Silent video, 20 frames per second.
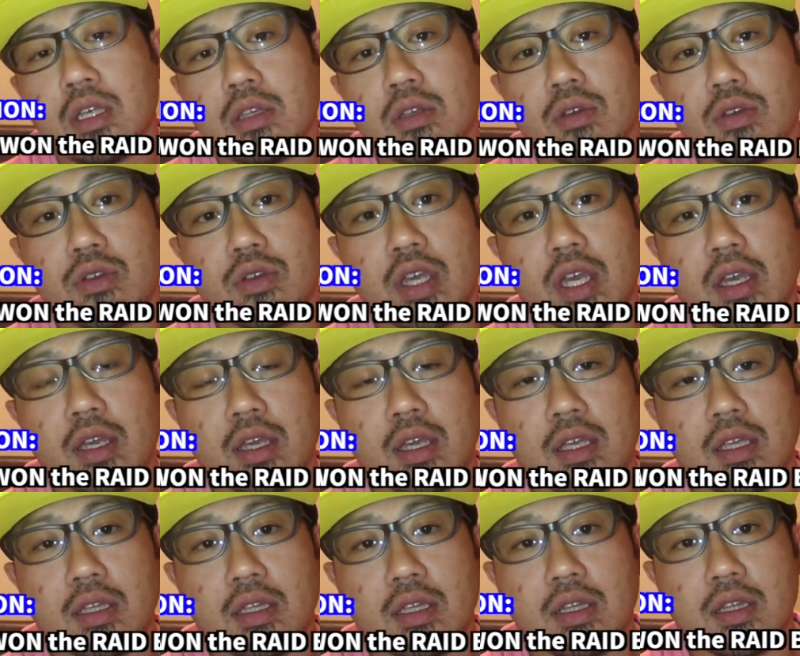so you can
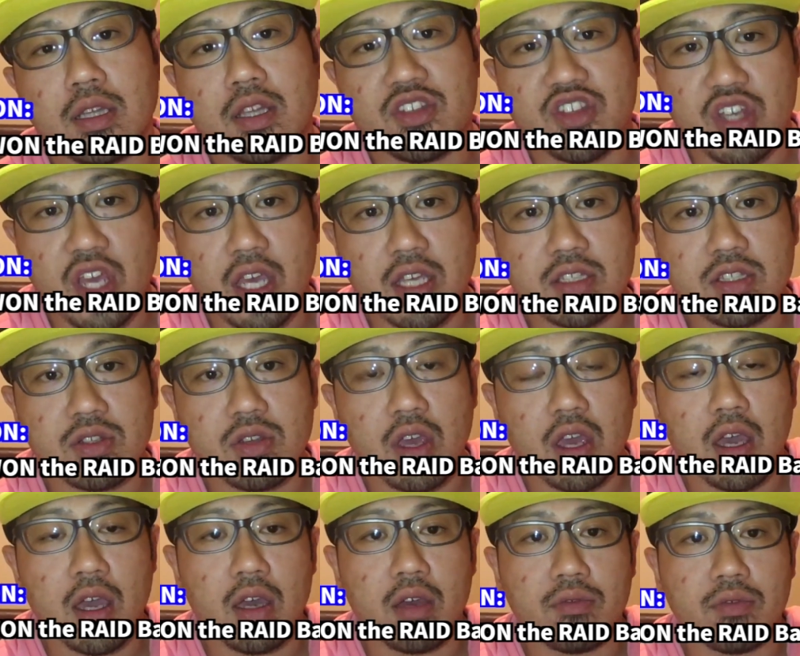get the chance to
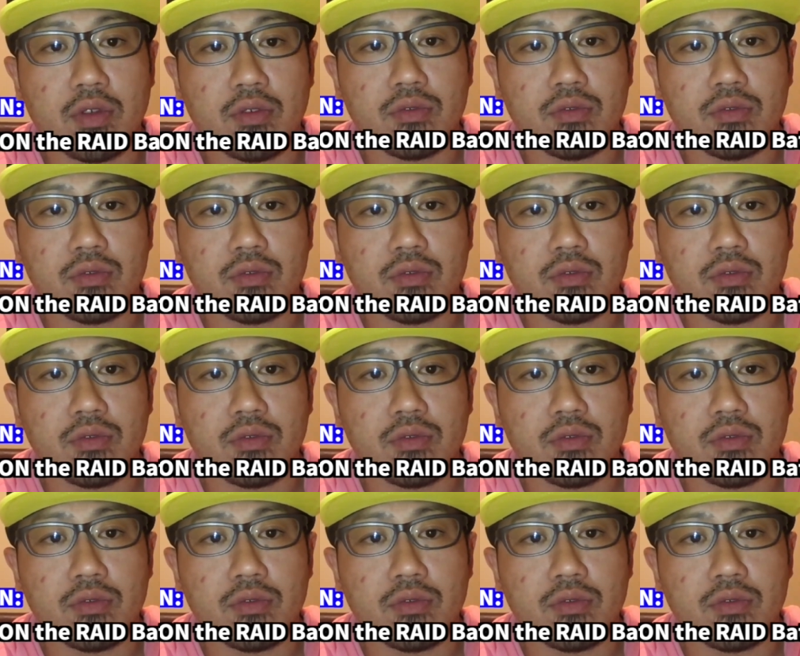have